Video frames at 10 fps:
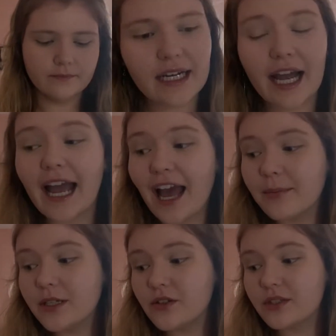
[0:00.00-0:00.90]
I have
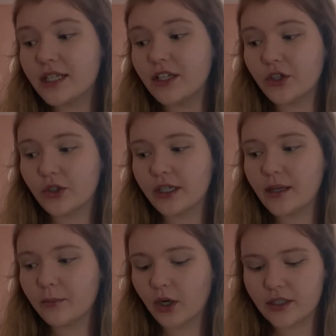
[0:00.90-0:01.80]
been using a
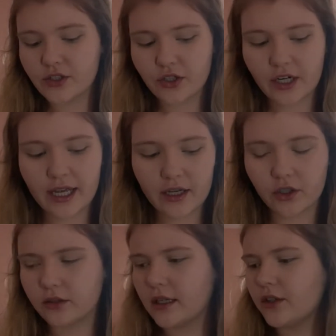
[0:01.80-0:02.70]
cream bronzer
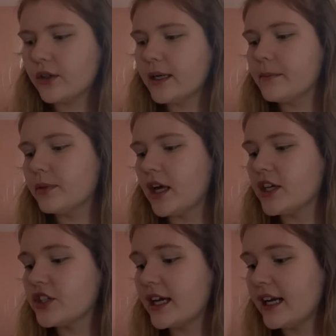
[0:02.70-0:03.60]
or a cream
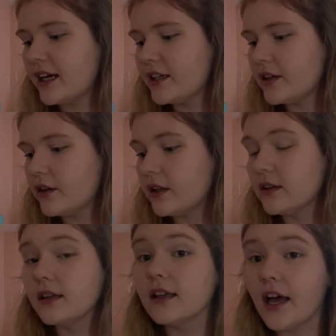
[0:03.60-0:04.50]
blush and I
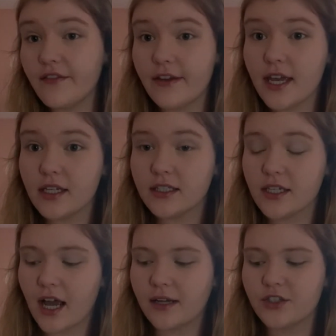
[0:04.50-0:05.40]
love it.
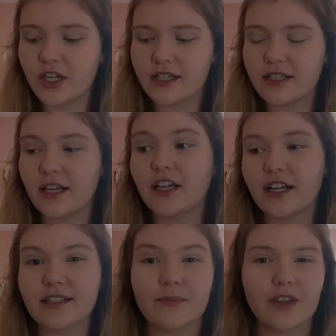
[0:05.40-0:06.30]
I just
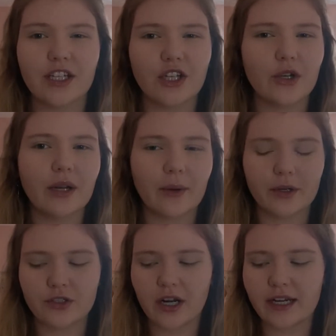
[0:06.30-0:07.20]
got something new and I
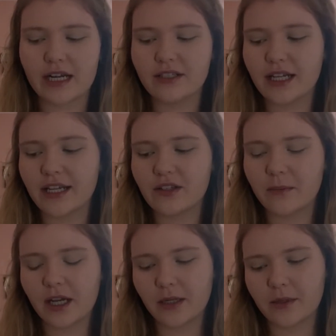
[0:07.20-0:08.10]
want to try it out today, so I'm
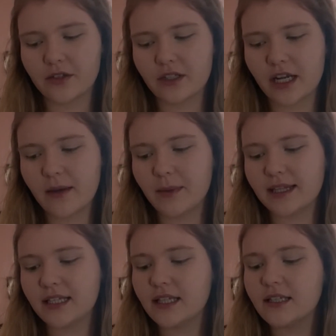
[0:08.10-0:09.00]
not going to be using it. But
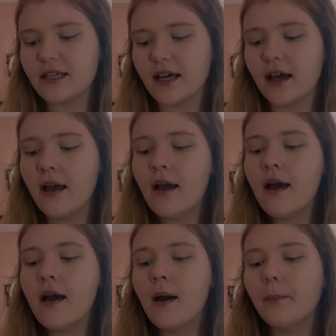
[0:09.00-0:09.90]
this is the
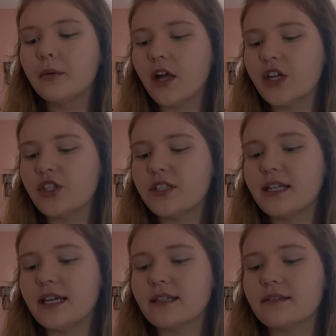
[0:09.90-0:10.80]
Blush
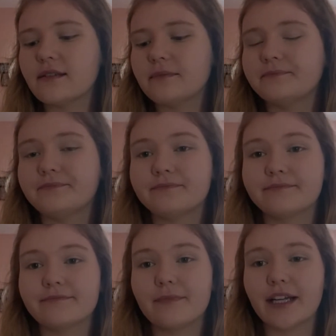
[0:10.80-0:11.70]
Sticks
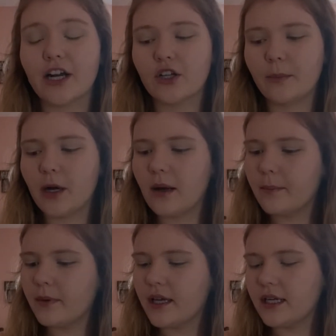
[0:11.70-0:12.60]
by Colourpop
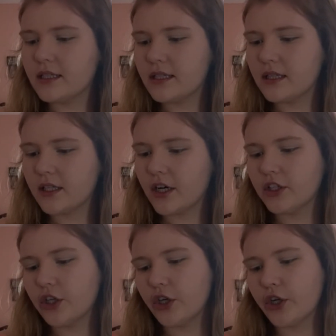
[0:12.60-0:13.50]
and it's in the
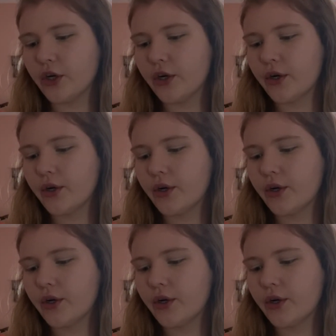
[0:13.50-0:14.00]
color